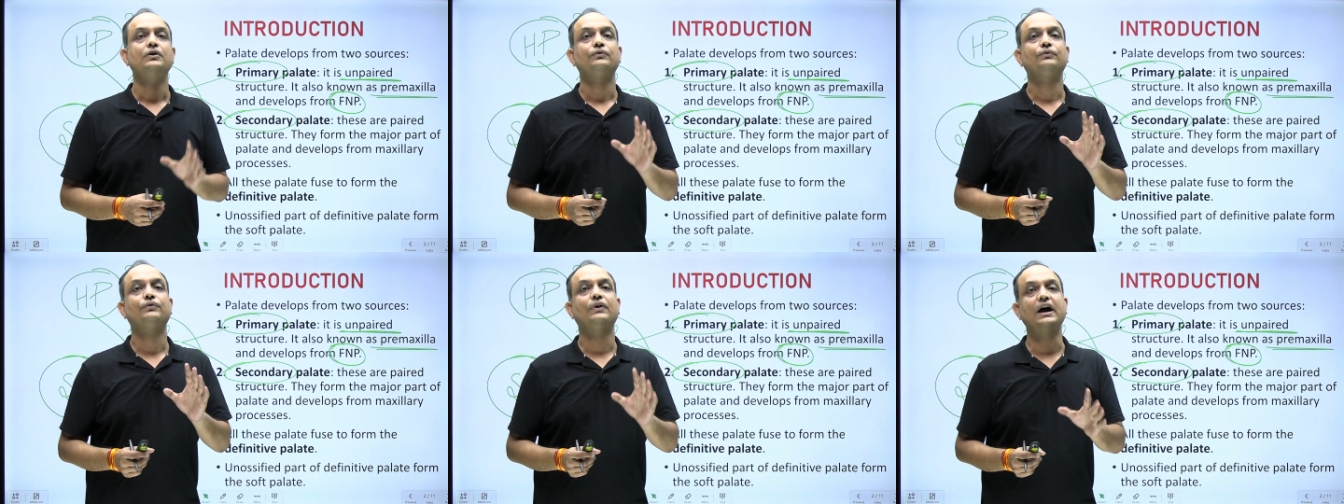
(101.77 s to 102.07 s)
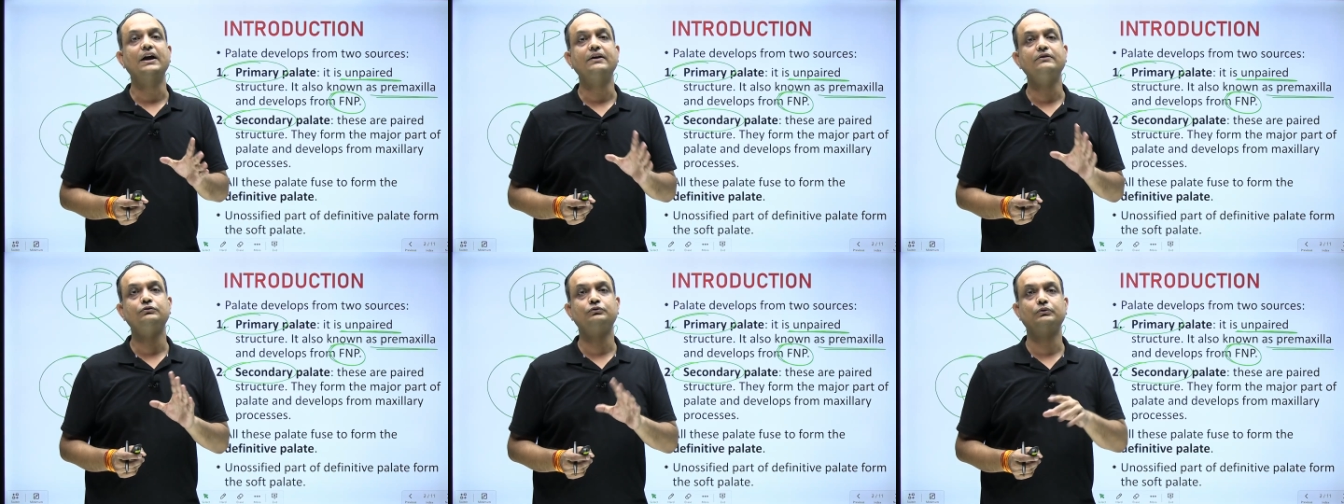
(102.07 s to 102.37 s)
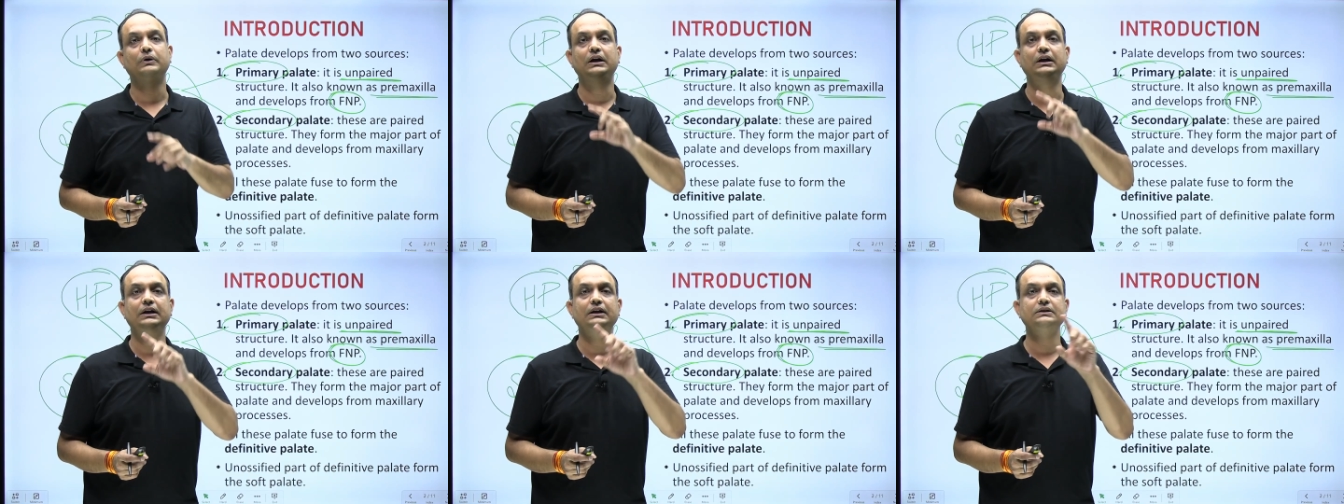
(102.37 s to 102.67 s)
5
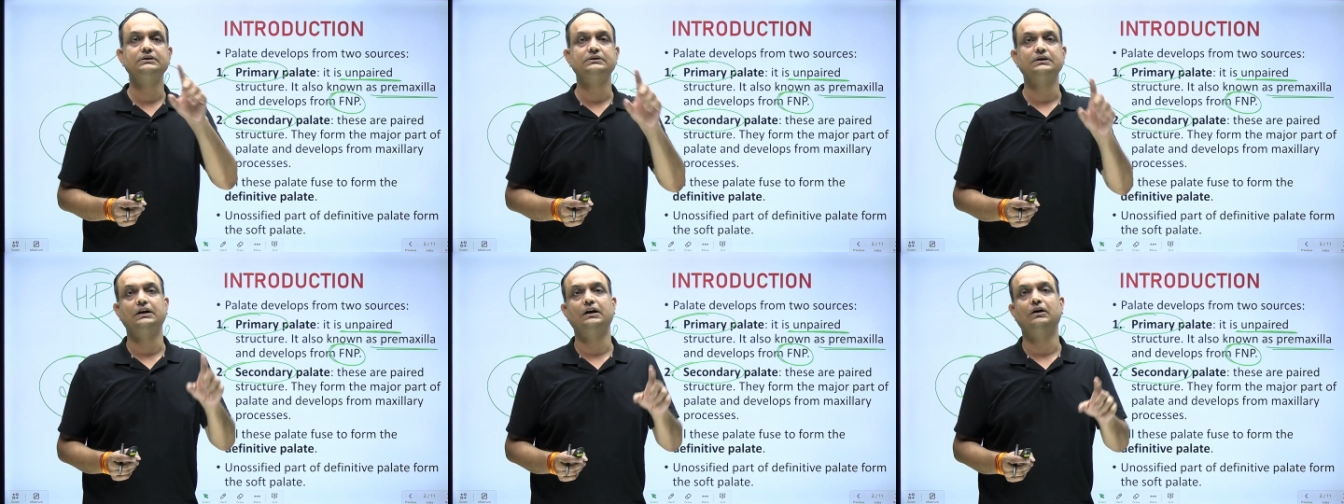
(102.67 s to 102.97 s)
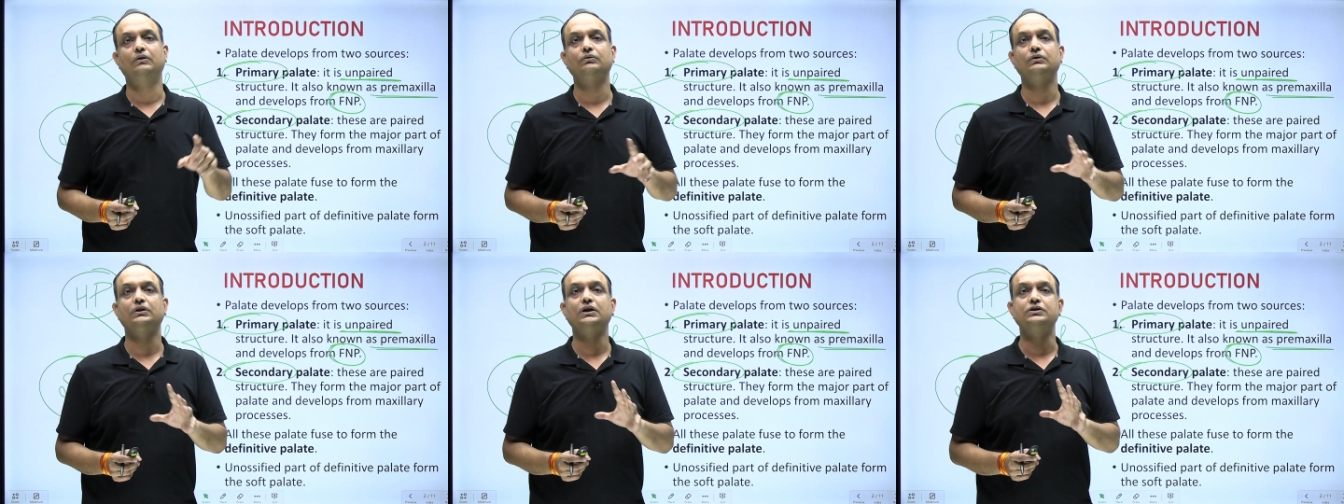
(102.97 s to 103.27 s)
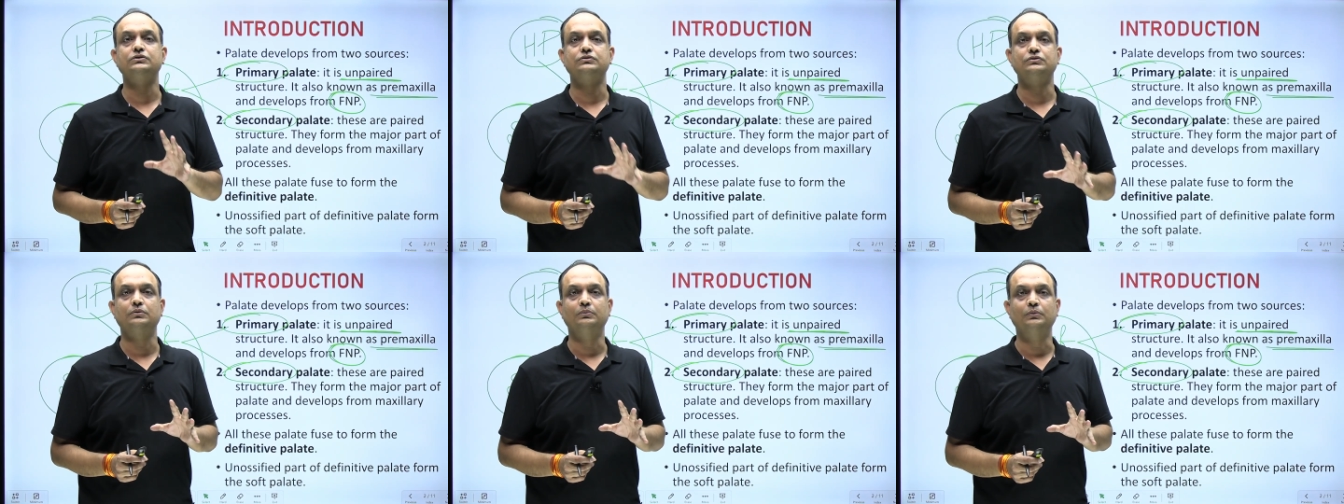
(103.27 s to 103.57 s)
swellings around
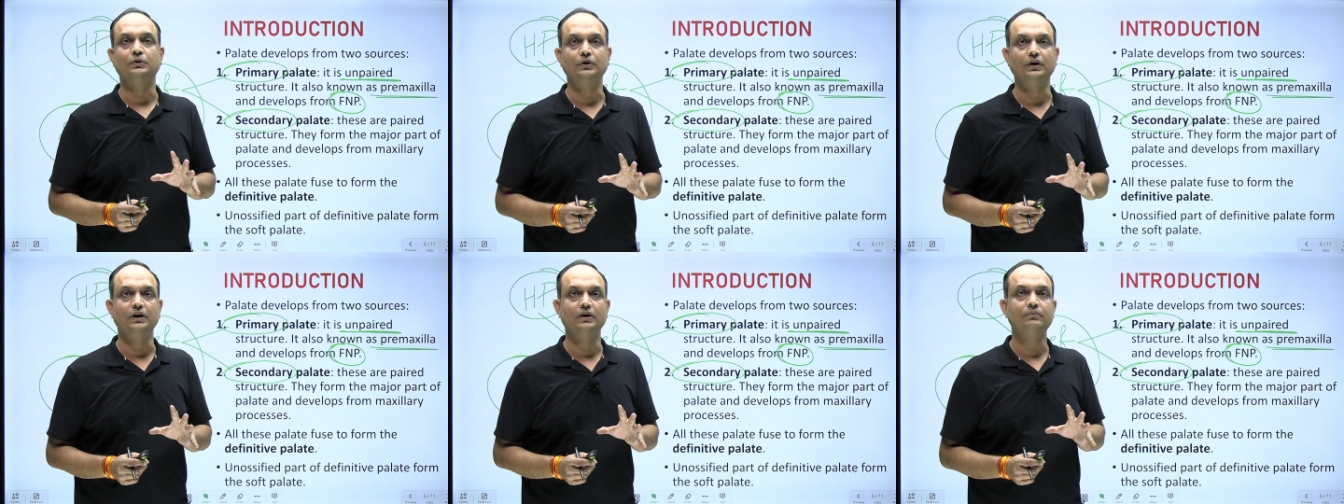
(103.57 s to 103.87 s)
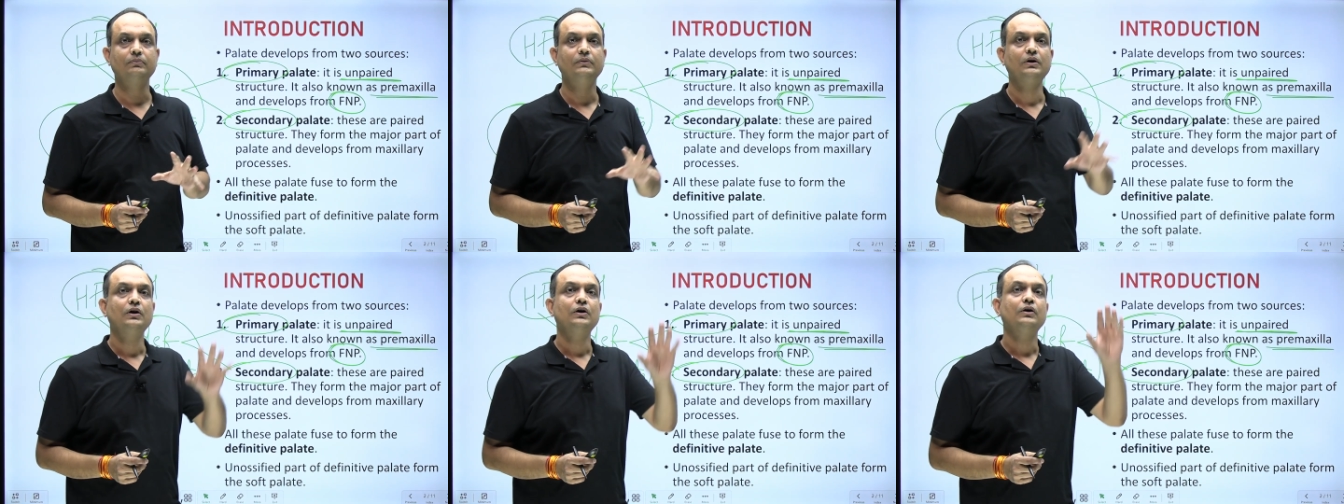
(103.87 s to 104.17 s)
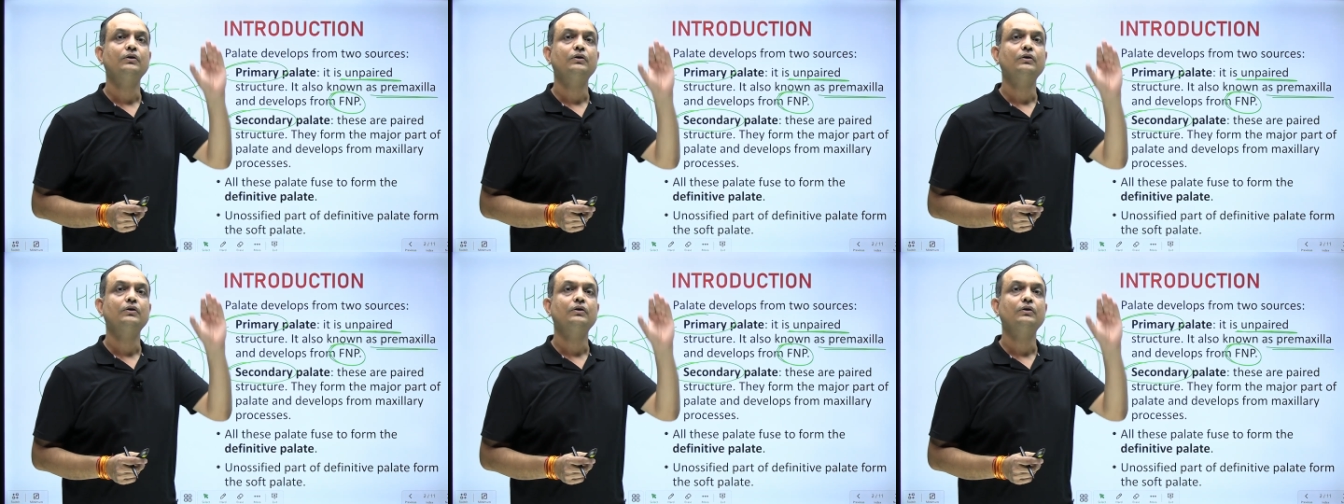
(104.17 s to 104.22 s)
the stomodium.